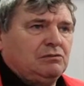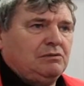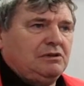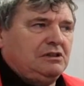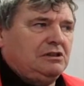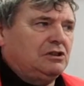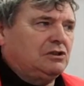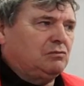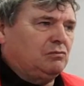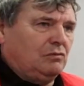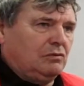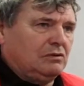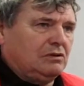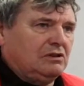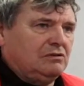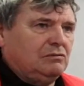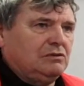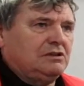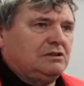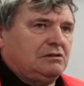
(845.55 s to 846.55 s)
We just work
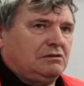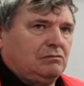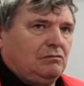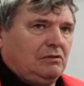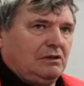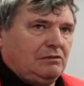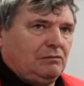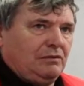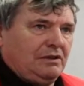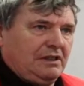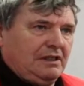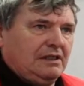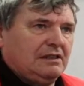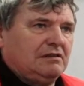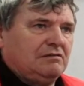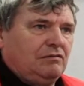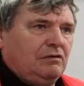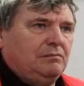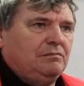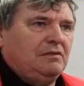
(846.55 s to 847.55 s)
with what we
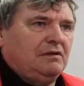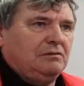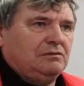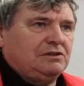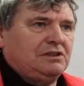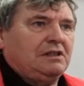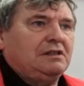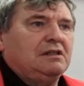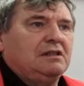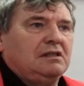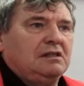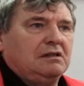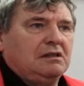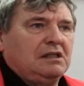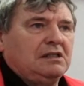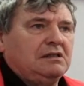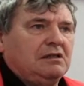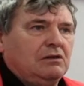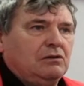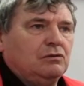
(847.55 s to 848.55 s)
get from within
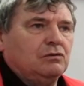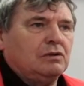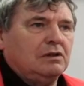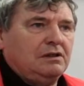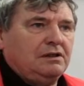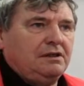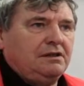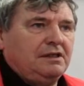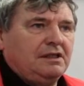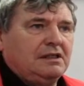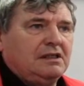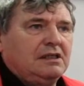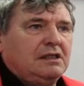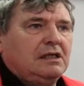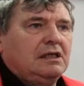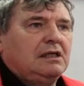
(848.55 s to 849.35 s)
the local area,